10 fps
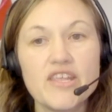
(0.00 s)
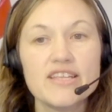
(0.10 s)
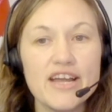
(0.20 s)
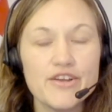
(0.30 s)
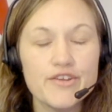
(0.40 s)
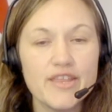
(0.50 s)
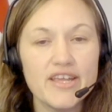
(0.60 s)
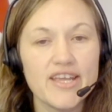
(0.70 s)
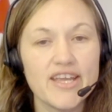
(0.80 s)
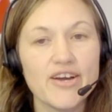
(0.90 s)
Now you're
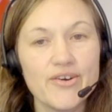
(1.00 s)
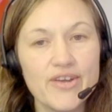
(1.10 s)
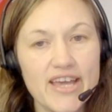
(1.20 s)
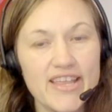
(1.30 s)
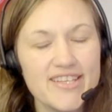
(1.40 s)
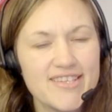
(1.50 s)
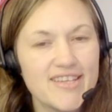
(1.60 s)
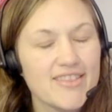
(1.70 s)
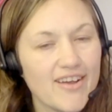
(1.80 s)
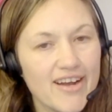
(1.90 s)
thinking, okay, that's a
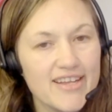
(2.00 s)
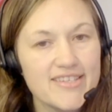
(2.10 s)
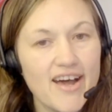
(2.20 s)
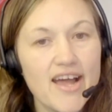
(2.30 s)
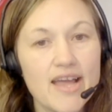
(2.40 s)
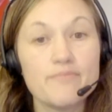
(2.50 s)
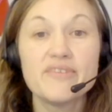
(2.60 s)
lot of time.